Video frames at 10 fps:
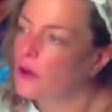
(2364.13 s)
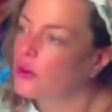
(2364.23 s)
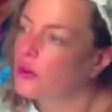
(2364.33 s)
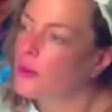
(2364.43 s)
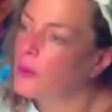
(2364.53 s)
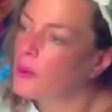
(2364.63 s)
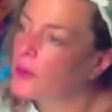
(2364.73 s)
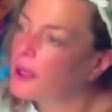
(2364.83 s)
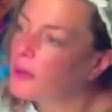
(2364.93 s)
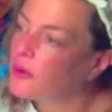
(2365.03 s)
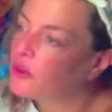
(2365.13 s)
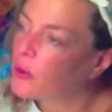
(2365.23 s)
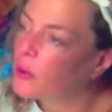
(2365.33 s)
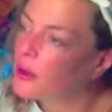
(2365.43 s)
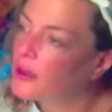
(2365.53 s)
So then we bring up
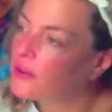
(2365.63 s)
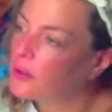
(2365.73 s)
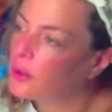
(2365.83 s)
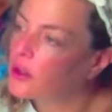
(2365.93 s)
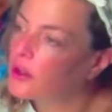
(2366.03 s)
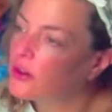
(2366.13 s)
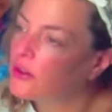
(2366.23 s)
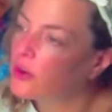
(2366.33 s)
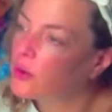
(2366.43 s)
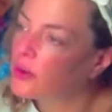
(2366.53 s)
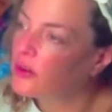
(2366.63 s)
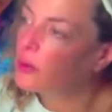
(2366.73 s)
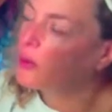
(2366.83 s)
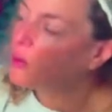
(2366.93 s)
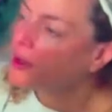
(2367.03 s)
stories and we look at stories and
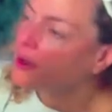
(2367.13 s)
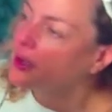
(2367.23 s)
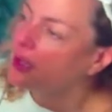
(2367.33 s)
we